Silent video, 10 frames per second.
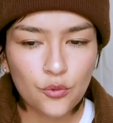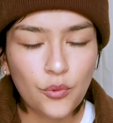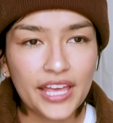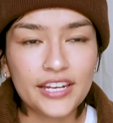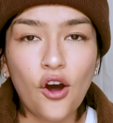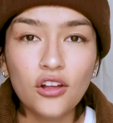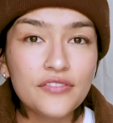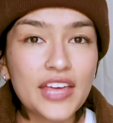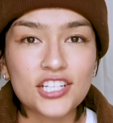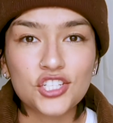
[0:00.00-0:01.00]
When all
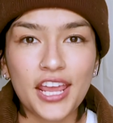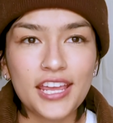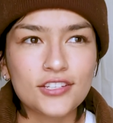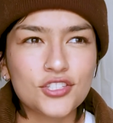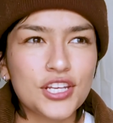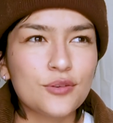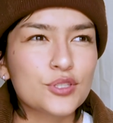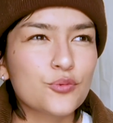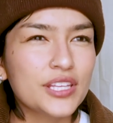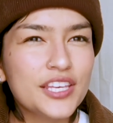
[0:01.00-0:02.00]
of that changed, it
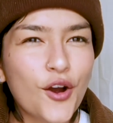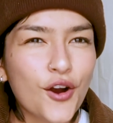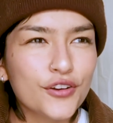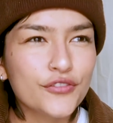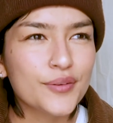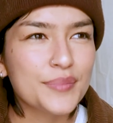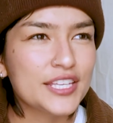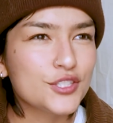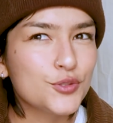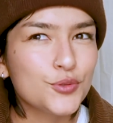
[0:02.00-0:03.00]
was really hard for
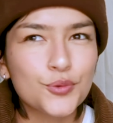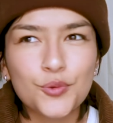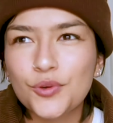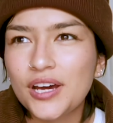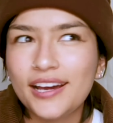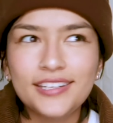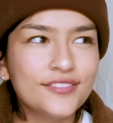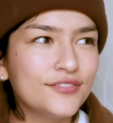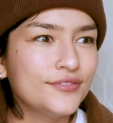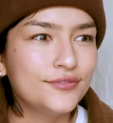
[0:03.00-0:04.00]
me to kind
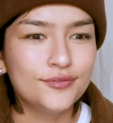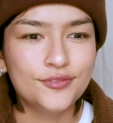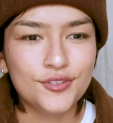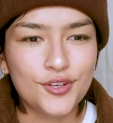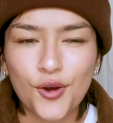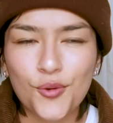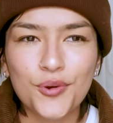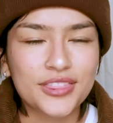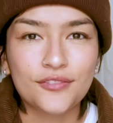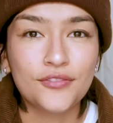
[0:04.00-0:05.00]
of know
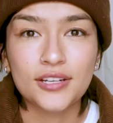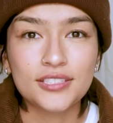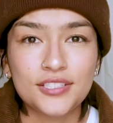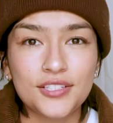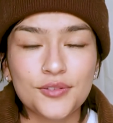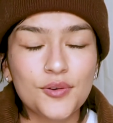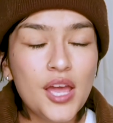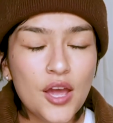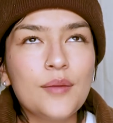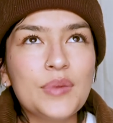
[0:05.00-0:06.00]
what the fuck to do.
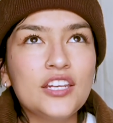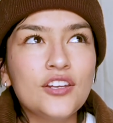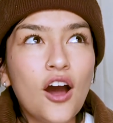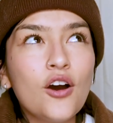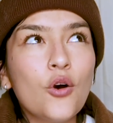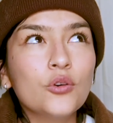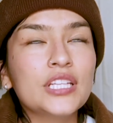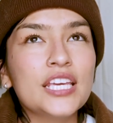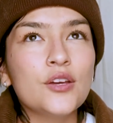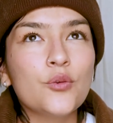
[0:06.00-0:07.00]
I mean, not
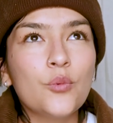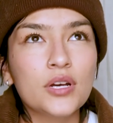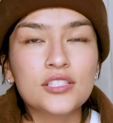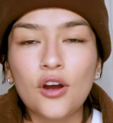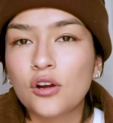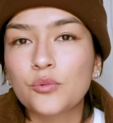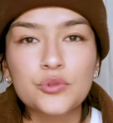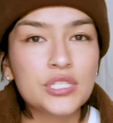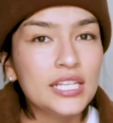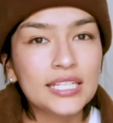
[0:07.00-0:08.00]
only was our
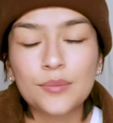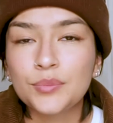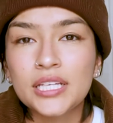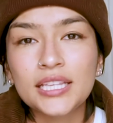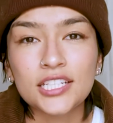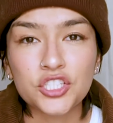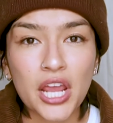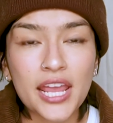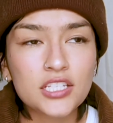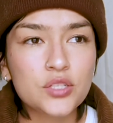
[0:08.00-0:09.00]
routine completely
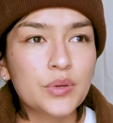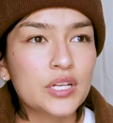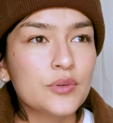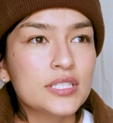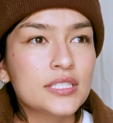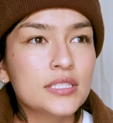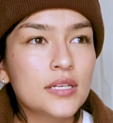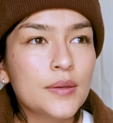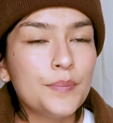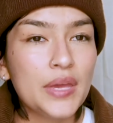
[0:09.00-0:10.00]
changed, but it was
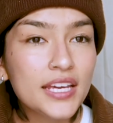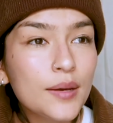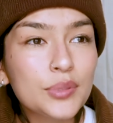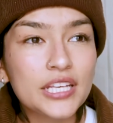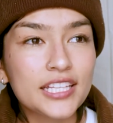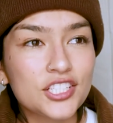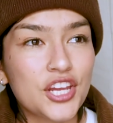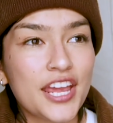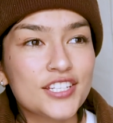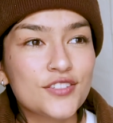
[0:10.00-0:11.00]
being completely
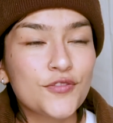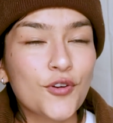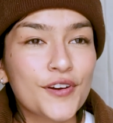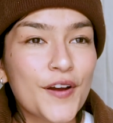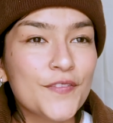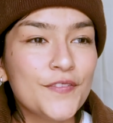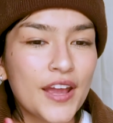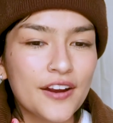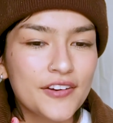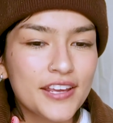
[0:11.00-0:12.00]
changed for a
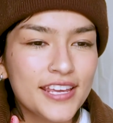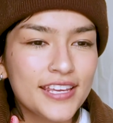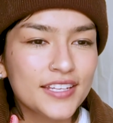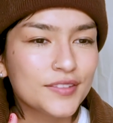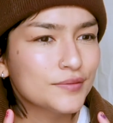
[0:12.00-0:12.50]
very